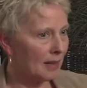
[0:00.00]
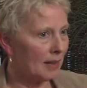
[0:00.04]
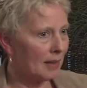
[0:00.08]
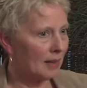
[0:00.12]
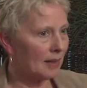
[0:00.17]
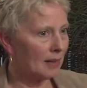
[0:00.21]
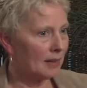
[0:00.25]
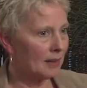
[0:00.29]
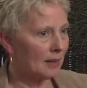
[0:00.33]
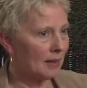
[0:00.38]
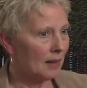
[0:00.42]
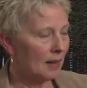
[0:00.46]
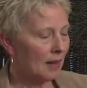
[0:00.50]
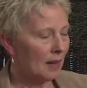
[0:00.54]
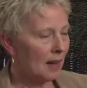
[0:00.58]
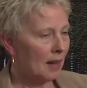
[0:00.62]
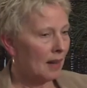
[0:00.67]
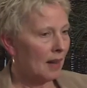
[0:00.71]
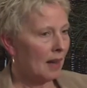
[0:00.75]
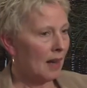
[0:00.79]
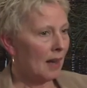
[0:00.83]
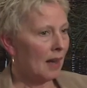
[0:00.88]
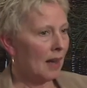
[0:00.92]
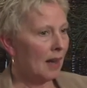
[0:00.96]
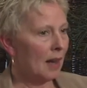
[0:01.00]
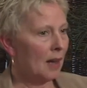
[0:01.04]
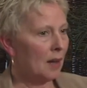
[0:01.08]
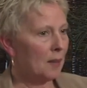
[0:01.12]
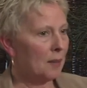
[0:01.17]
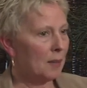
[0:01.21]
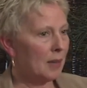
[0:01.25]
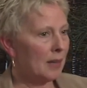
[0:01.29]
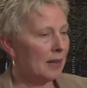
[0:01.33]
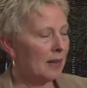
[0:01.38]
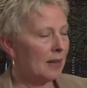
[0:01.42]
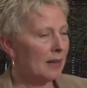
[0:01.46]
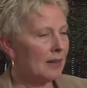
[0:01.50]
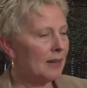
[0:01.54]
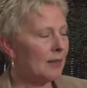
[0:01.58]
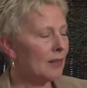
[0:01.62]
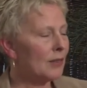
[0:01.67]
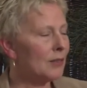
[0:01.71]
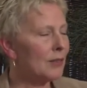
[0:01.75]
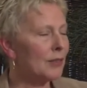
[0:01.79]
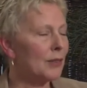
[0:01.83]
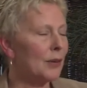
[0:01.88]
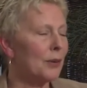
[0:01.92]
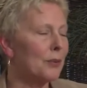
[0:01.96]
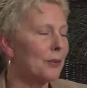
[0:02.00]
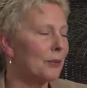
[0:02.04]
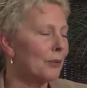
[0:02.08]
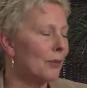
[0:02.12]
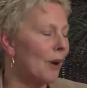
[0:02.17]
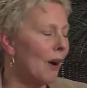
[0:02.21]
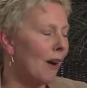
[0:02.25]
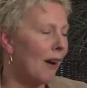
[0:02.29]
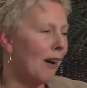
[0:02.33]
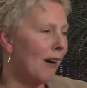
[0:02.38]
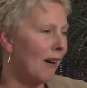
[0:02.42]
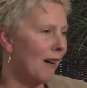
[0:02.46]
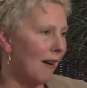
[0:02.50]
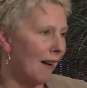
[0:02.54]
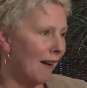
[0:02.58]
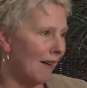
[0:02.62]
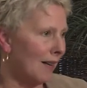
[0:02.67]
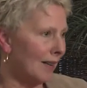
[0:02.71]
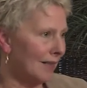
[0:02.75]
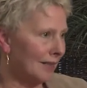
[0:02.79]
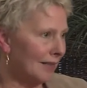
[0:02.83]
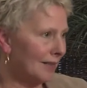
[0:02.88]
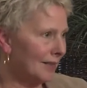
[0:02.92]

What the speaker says: it's just so raw,